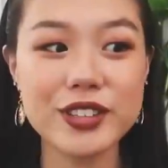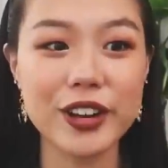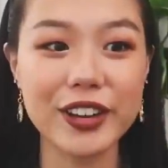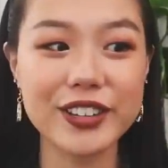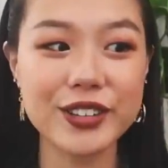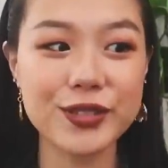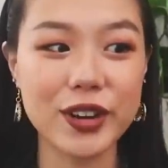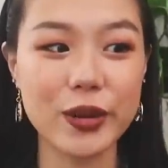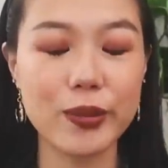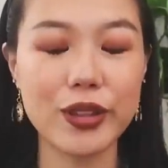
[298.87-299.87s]
disheartened
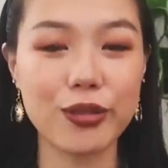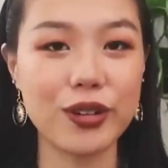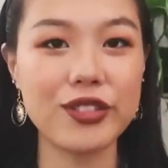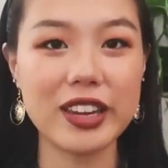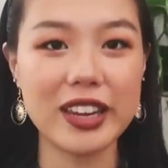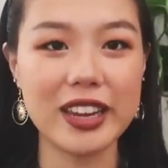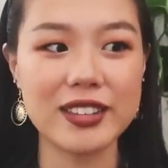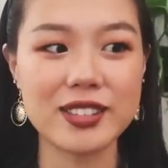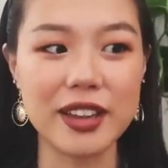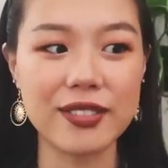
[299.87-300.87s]
from thrifting in
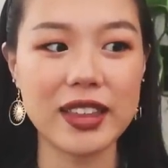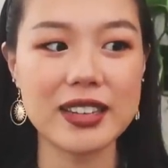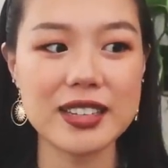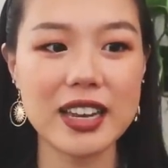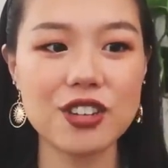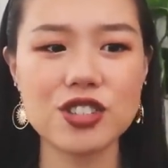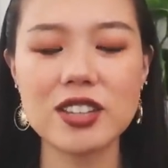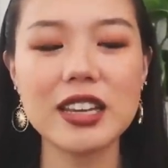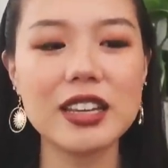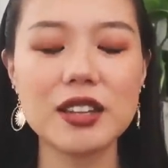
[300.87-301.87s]
SF that day, just
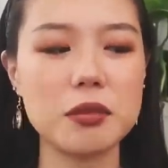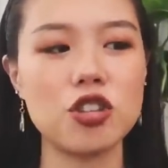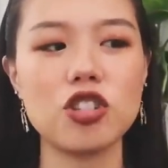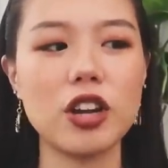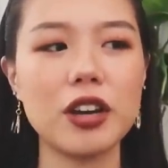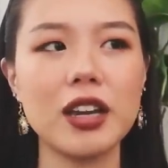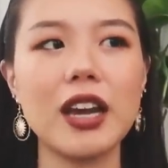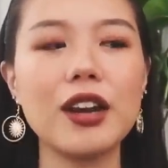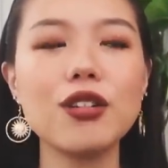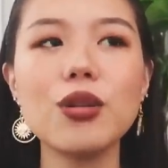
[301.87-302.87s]
like in the mission area.
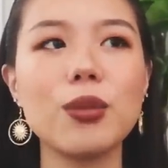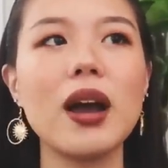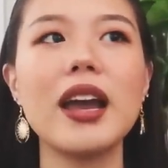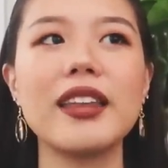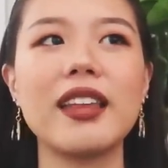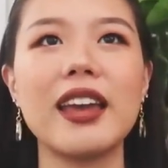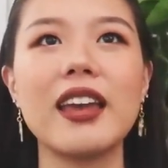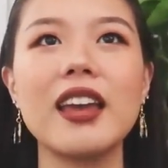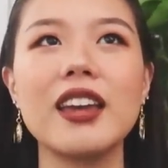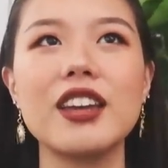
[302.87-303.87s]
I don't know why,
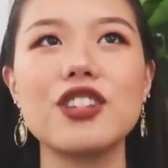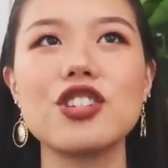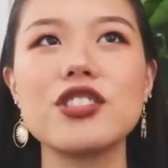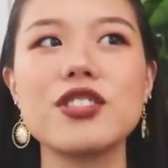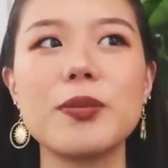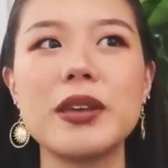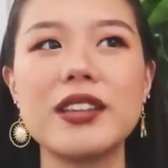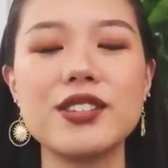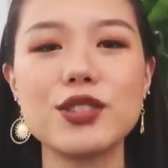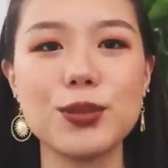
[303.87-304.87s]
like it just, the
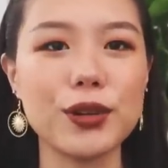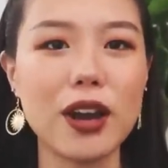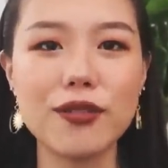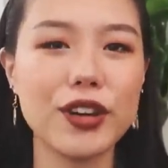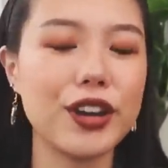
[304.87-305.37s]
pieces were not